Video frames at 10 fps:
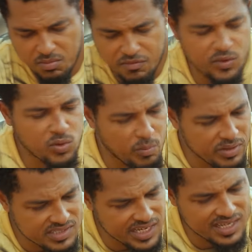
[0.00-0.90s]
Before you come
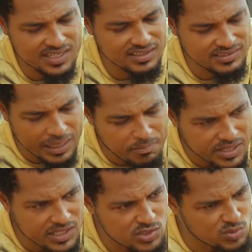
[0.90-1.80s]
and take 10
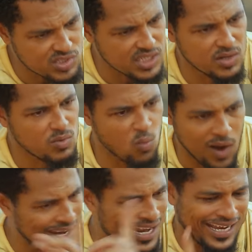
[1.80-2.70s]
minutes to say
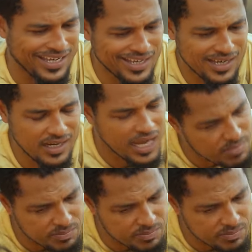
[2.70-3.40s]
one line, let